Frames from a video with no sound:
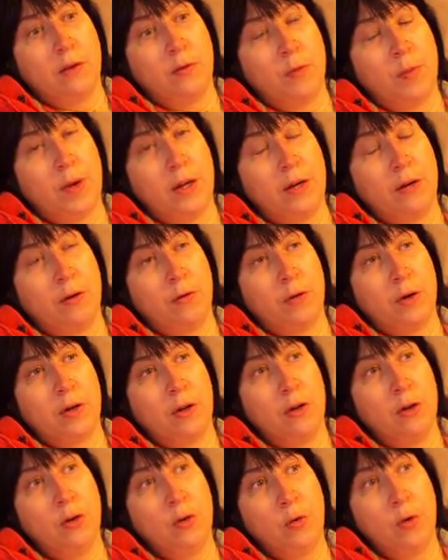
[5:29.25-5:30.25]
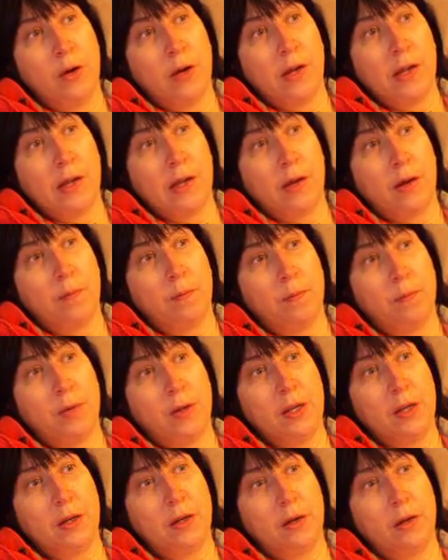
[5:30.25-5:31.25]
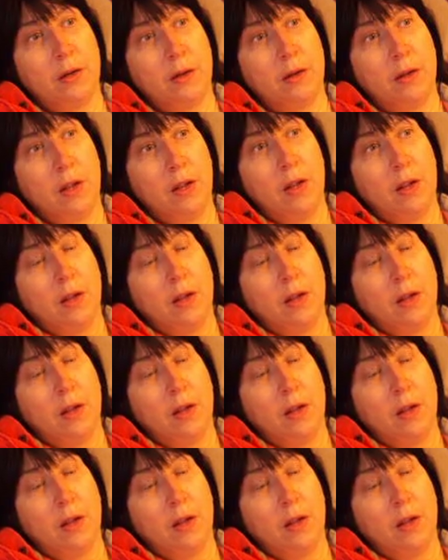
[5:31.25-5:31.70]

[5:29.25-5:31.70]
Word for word: is by knowing who I am, being,